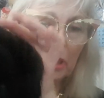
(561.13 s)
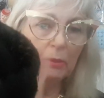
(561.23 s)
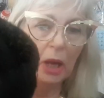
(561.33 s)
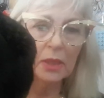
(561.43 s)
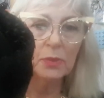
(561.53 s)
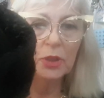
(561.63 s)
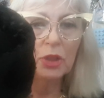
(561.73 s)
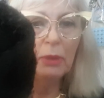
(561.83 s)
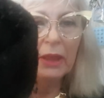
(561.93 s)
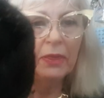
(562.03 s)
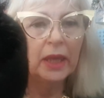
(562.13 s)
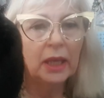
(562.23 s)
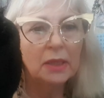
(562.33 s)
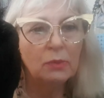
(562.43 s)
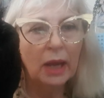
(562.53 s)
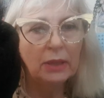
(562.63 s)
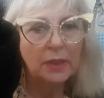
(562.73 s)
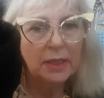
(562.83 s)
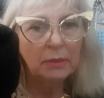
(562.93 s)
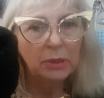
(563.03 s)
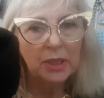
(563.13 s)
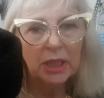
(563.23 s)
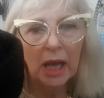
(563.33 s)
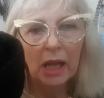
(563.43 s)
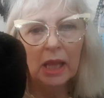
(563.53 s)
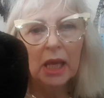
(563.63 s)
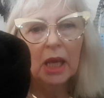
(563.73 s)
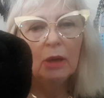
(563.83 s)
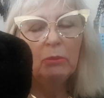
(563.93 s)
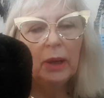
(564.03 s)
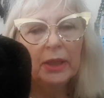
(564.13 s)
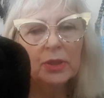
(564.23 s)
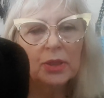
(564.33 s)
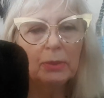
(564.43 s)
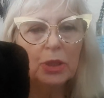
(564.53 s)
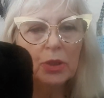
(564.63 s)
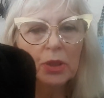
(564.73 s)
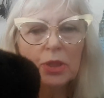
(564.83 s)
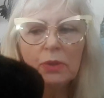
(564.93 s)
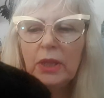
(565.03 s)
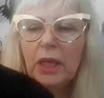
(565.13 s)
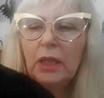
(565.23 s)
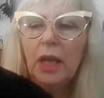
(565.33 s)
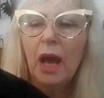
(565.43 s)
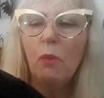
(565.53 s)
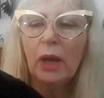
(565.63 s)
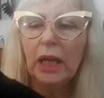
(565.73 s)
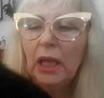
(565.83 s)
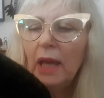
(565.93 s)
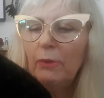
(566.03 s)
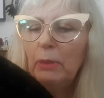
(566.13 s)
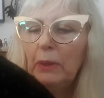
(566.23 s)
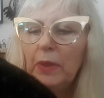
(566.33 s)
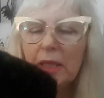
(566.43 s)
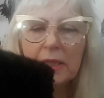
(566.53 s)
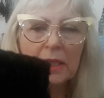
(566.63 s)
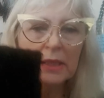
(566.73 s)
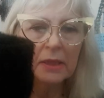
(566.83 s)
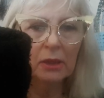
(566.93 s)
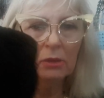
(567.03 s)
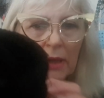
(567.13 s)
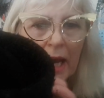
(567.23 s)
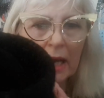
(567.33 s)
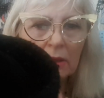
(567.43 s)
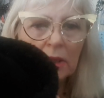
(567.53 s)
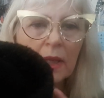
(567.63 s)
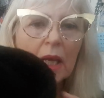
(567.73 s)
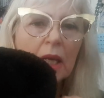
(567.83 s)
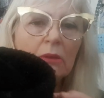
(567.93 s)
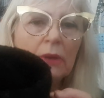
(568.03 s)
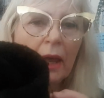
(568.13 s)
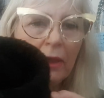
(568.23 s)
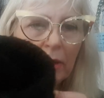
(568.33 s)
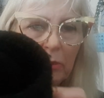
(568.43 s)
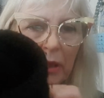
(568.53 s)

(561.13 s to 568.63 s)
pillbox, which you might think is rather a simple style, but there's so much you can do with it. Now, what I love about this is the crown. Rather than